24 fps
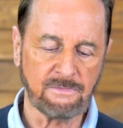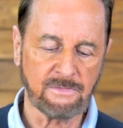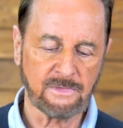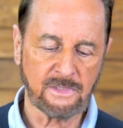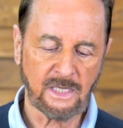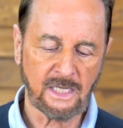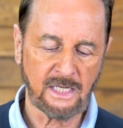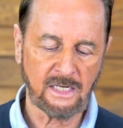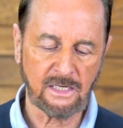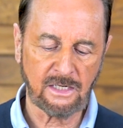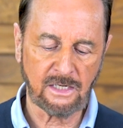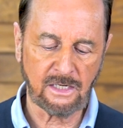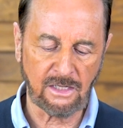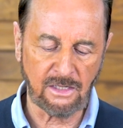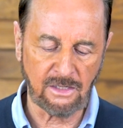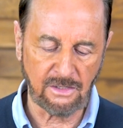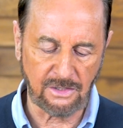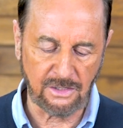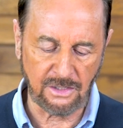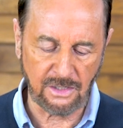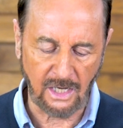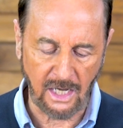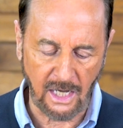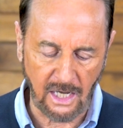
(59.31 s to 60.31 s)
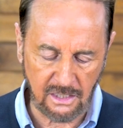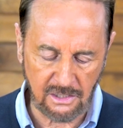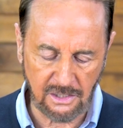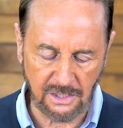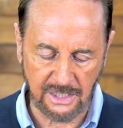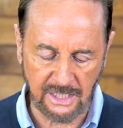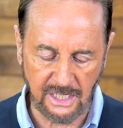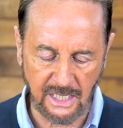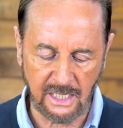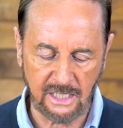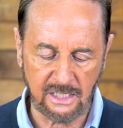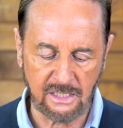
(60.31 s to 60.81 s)
In the
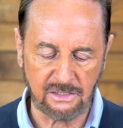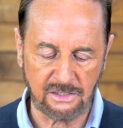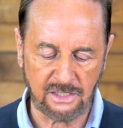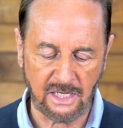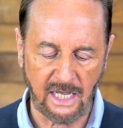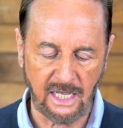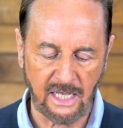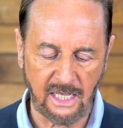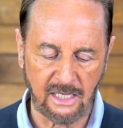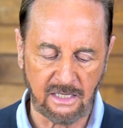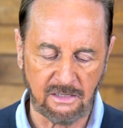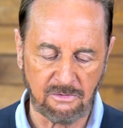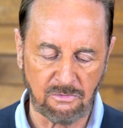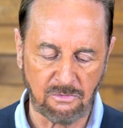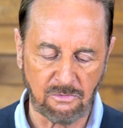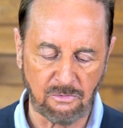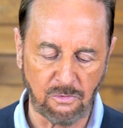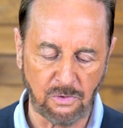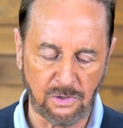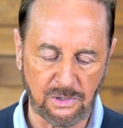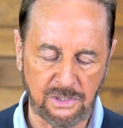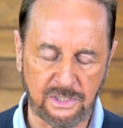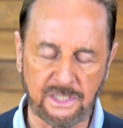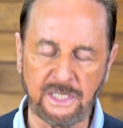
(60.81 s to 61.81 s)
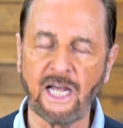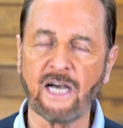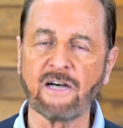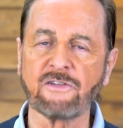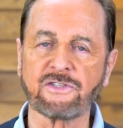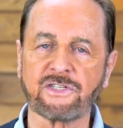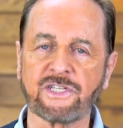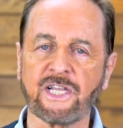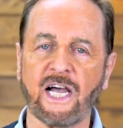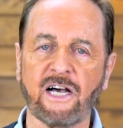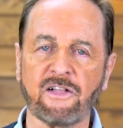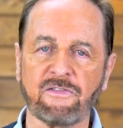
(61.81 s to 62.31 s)
holidays, I was
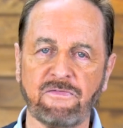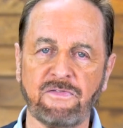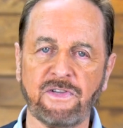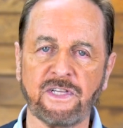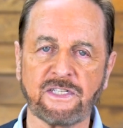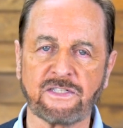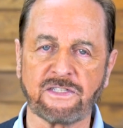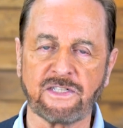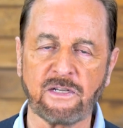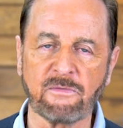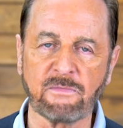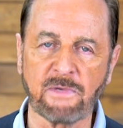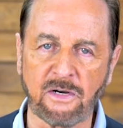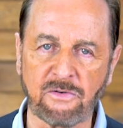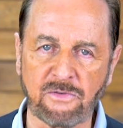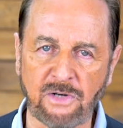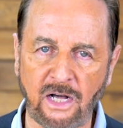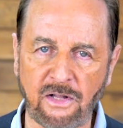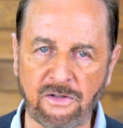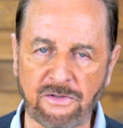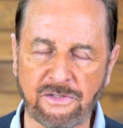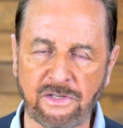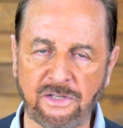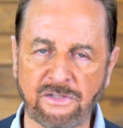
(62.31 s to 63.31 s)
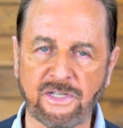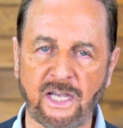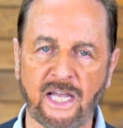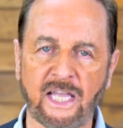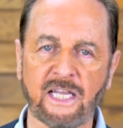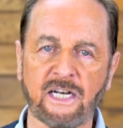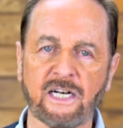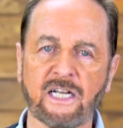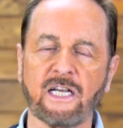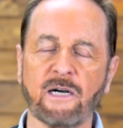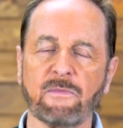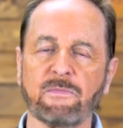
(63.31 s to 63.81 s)
down south visiting my relatives. I
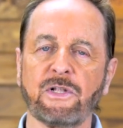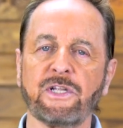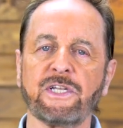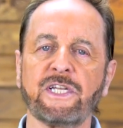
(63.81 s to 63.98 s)
had a couple of